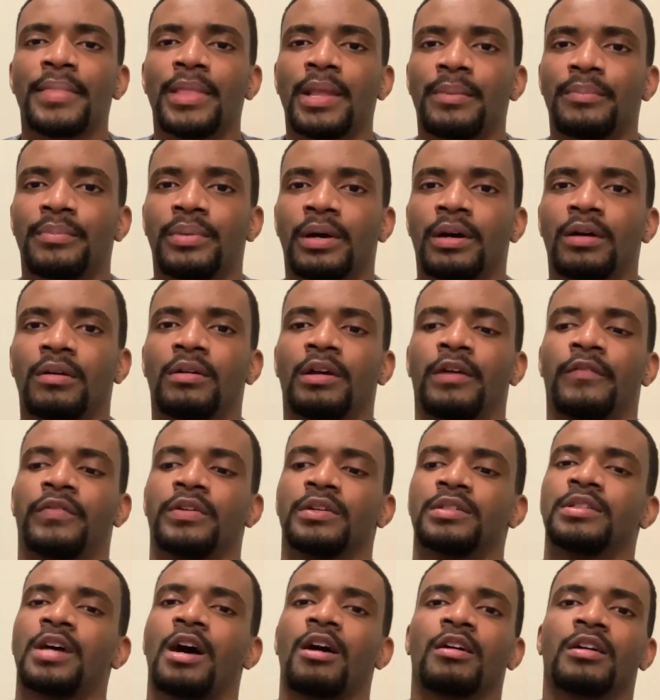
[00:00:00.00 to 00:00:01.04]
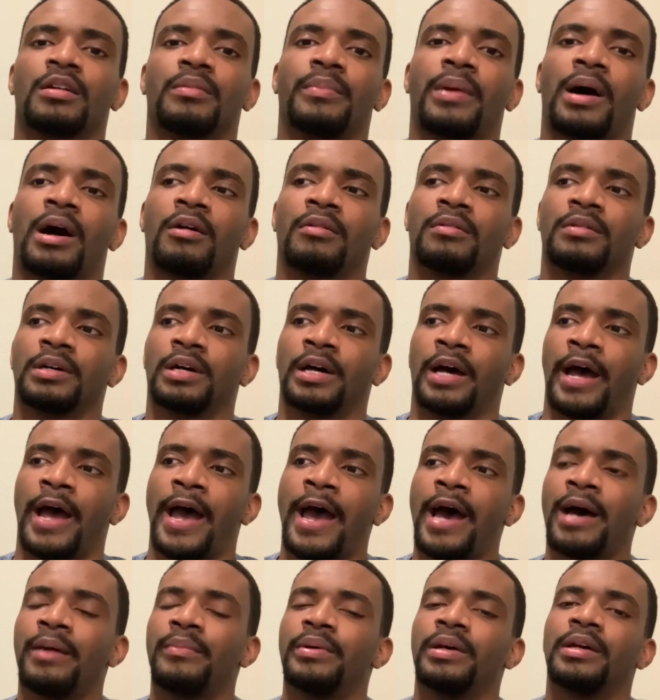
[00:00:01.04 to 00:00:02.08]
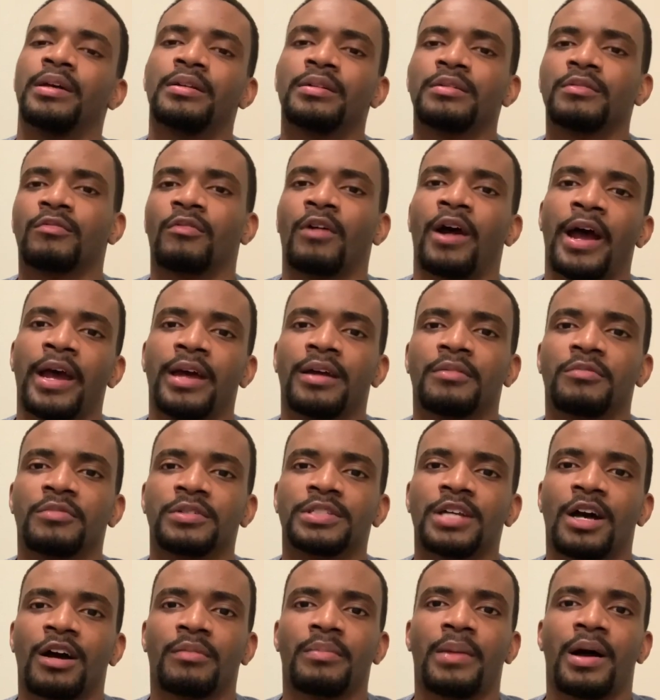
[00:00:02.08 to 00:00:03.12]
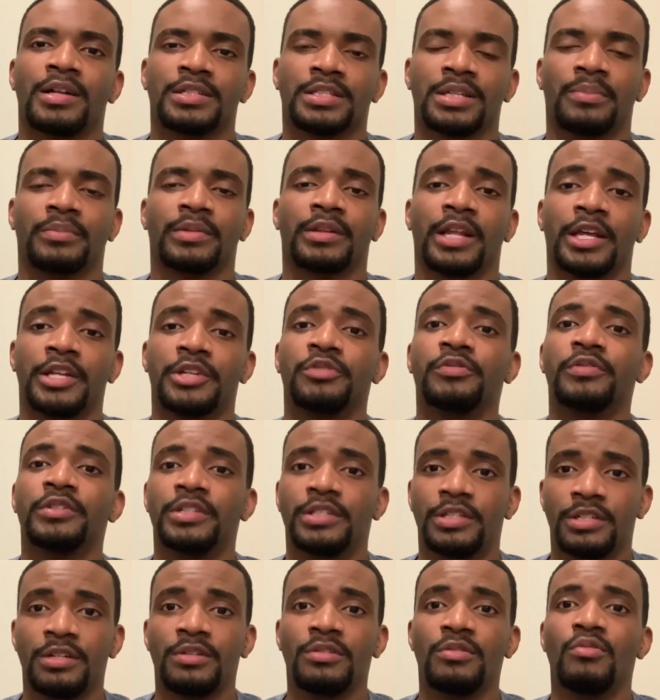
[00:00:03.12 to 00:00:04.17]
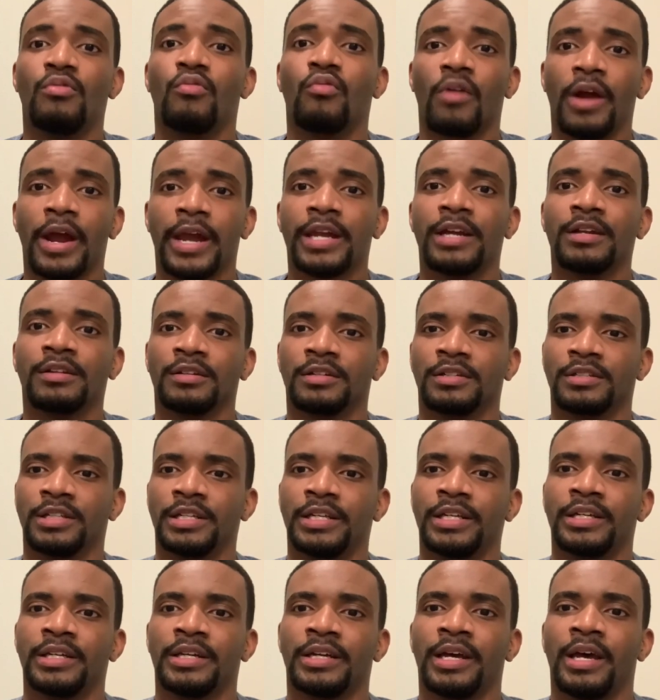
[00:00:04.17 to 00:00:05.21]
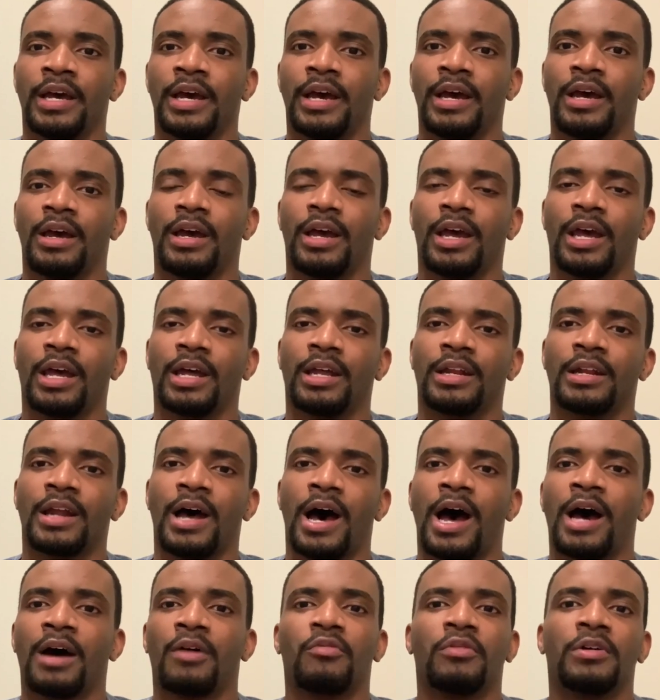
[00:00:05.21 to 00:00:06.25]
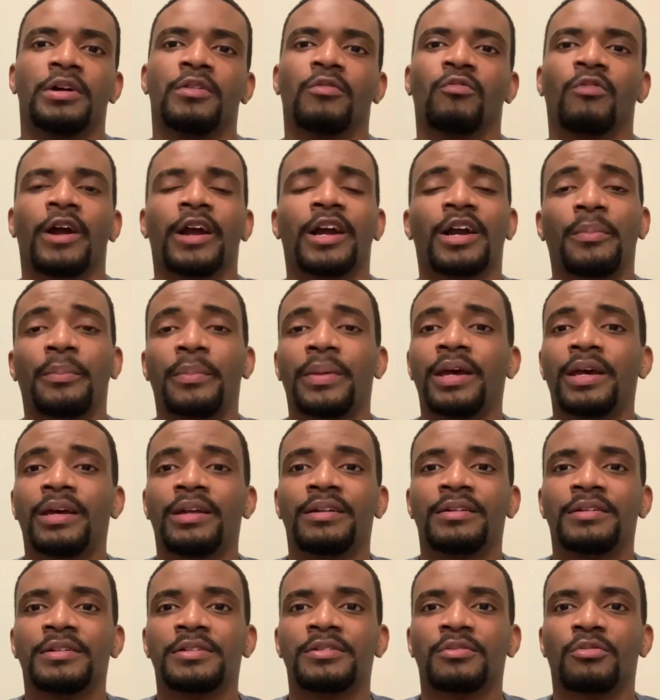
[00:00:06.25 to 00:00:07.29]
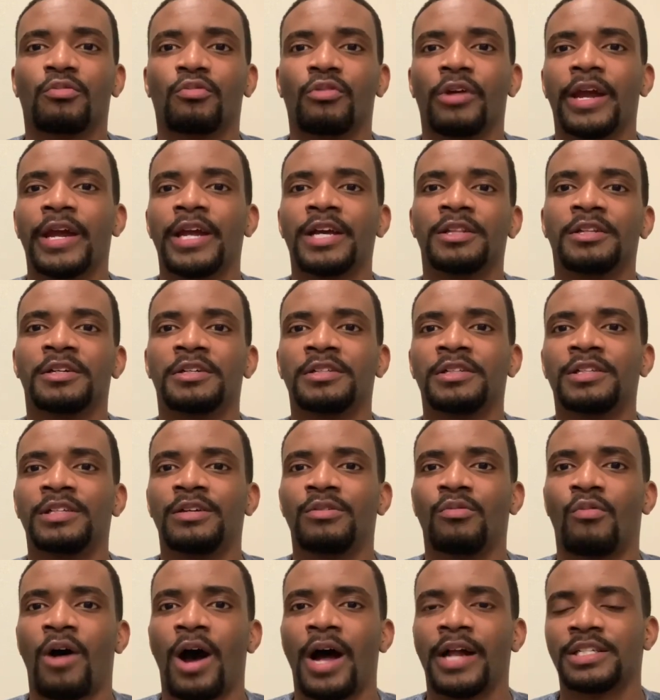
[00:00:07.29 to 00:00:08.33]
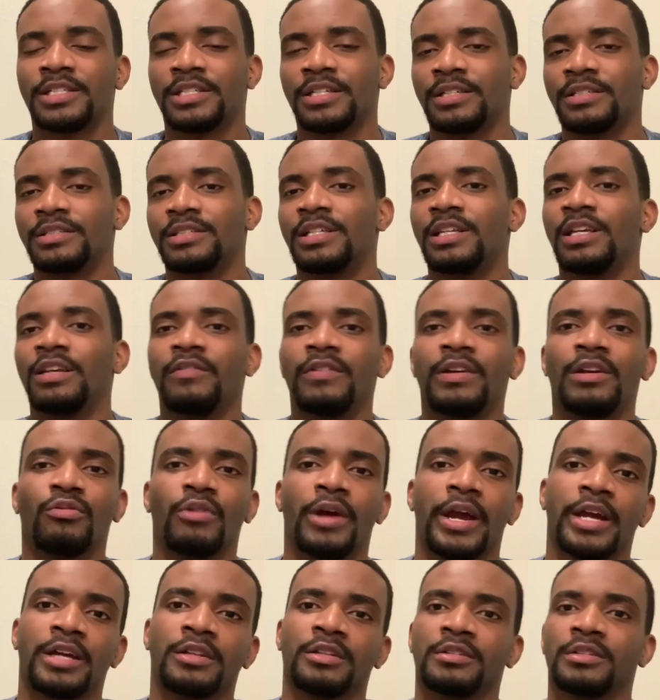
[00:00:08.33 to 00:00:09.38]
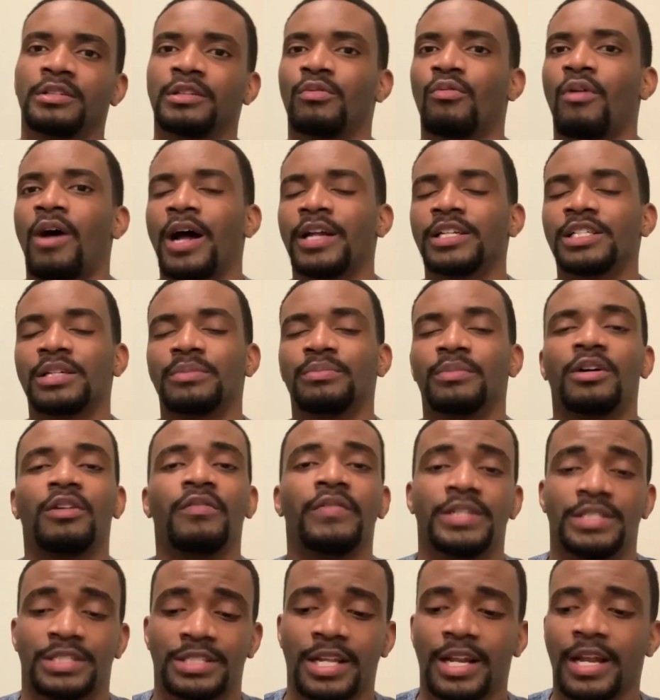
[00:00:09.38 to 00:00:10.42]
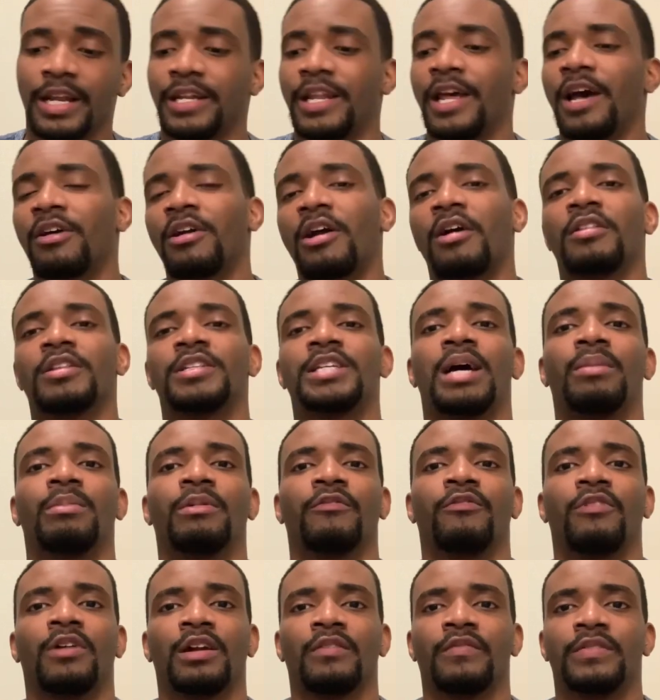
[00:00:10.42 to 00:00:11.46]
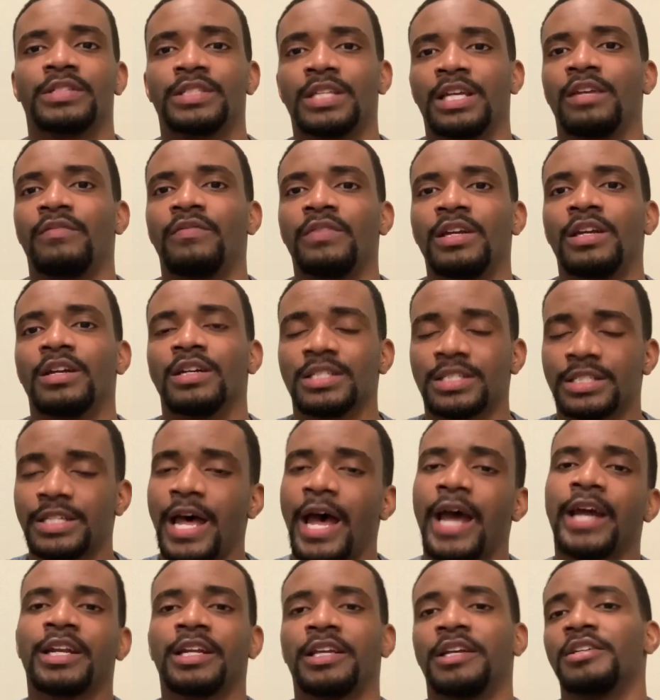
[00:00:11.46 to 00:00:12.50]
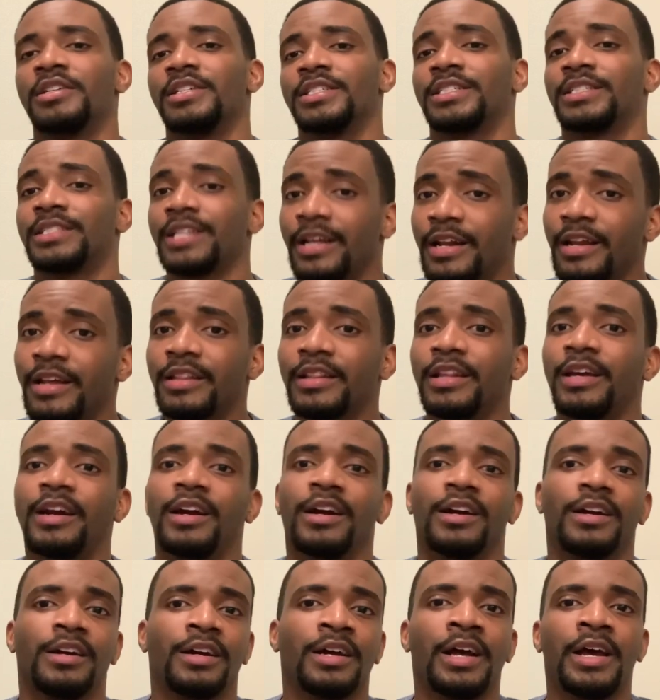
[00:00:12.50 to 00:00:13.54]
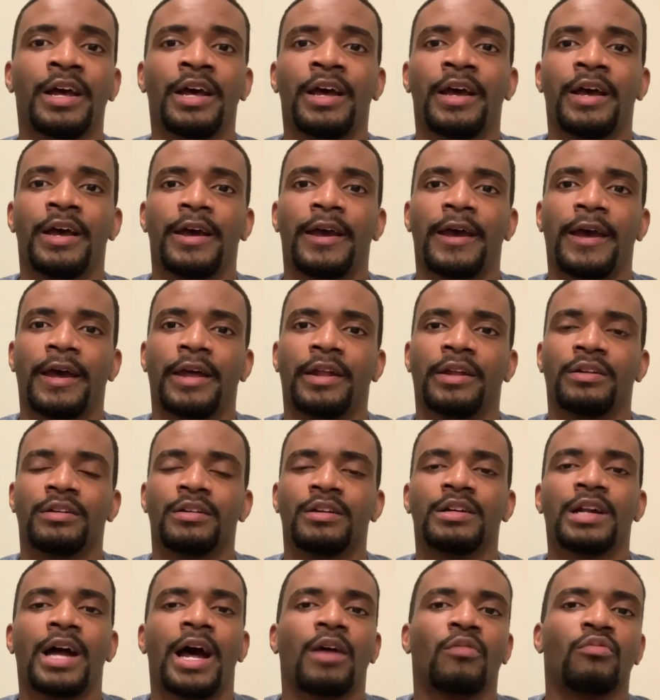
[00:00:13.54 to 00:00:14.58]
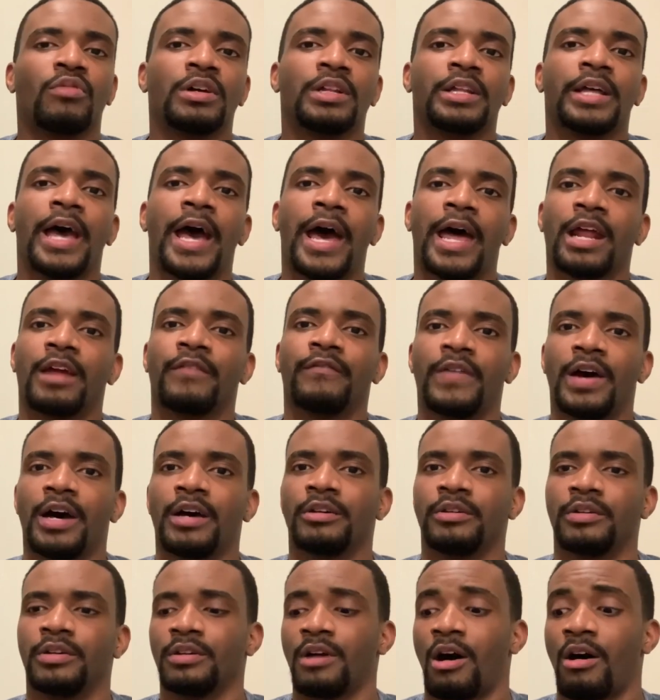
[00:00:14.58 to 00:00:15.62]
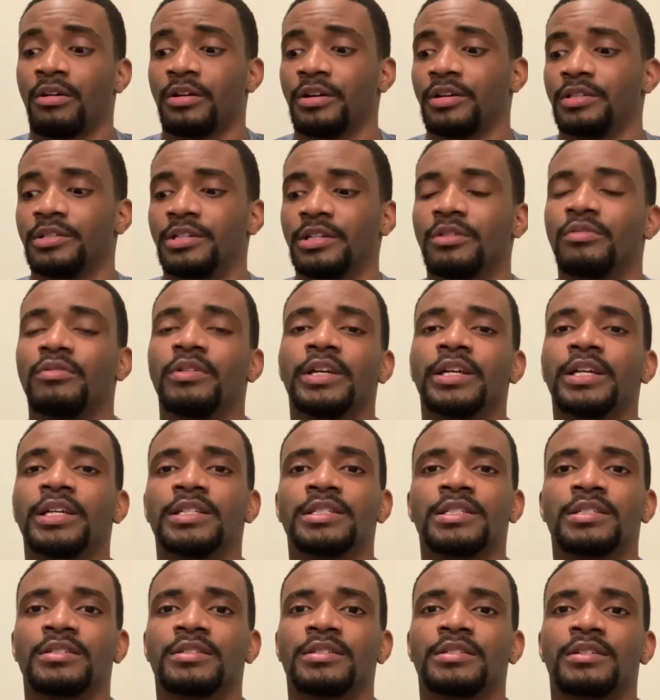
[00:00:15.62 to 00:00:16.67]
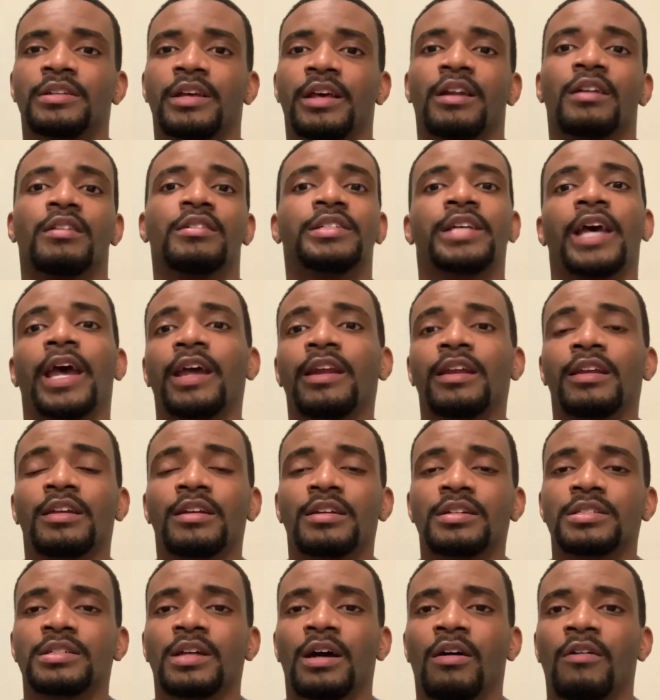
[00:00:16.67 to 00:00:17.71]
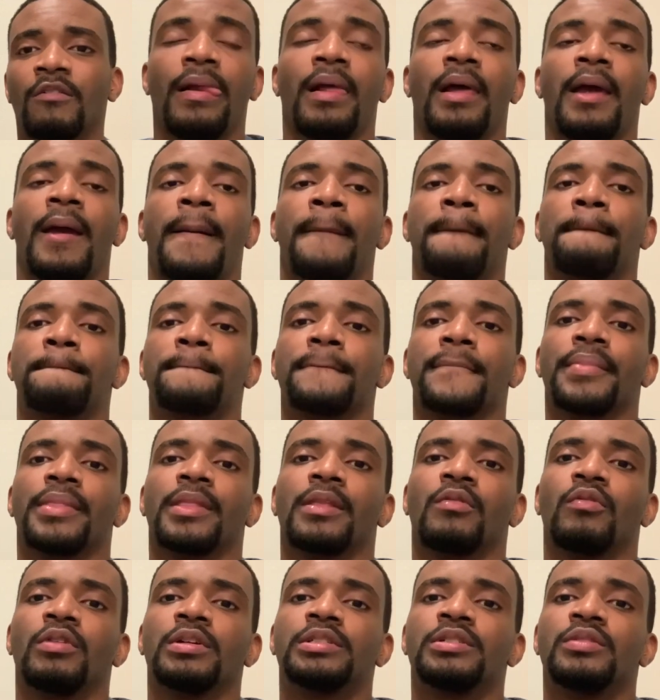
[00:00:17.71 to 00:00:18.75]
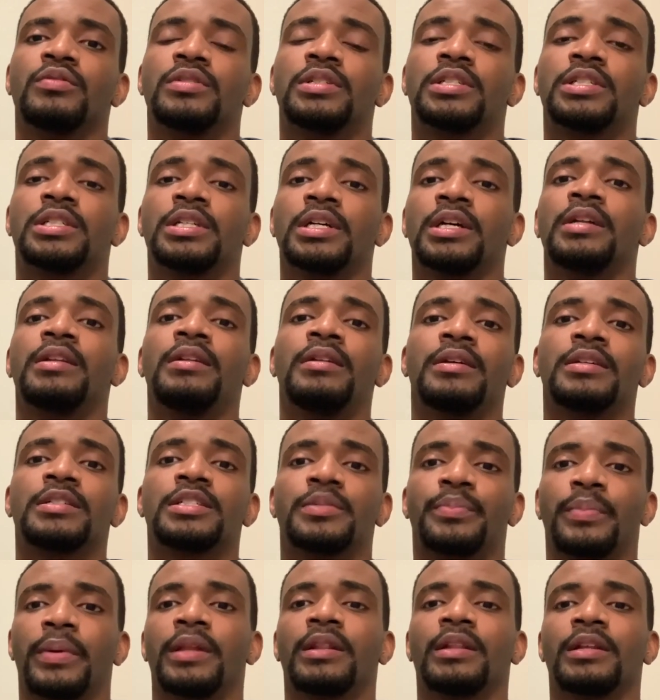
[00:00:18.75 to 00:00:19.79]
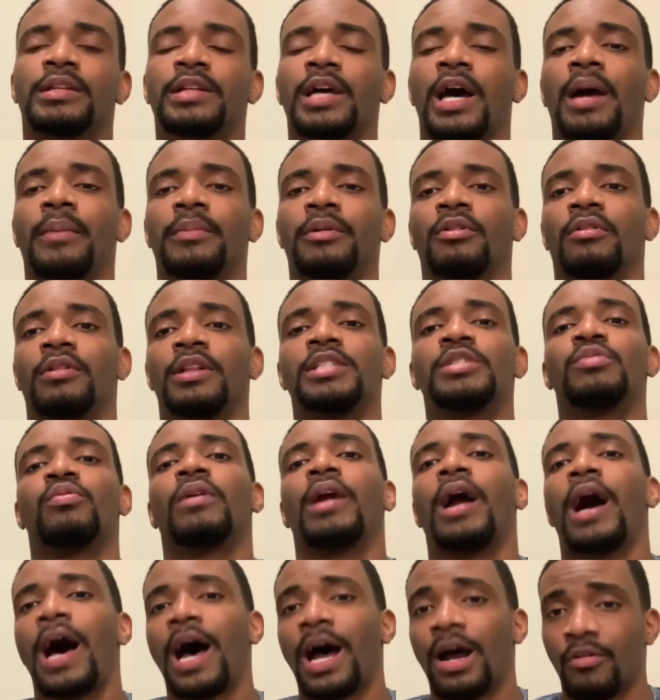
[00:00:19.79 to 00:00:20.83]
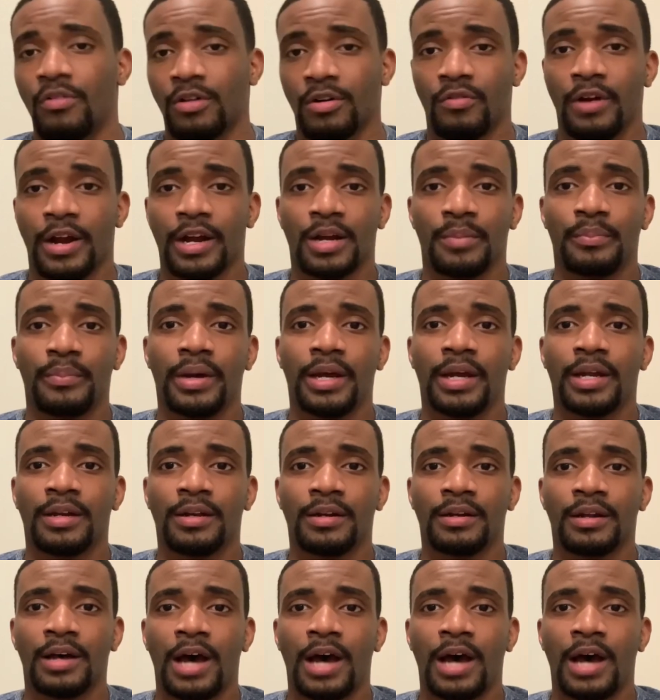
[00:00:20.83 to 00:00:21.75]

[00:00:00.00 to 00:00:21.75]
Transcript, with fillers: But if you're talking about a habit, right, we're talking about something that you do regularly and I wouldn't recommend regularly watching TV, regularly watching movies, sitting down all the time in front of a TV. You're stagnant. You're just sitting there and you're not really adding value. All you're doing is entertaining yourself. What you should spend the time doing, this is what I would recommend.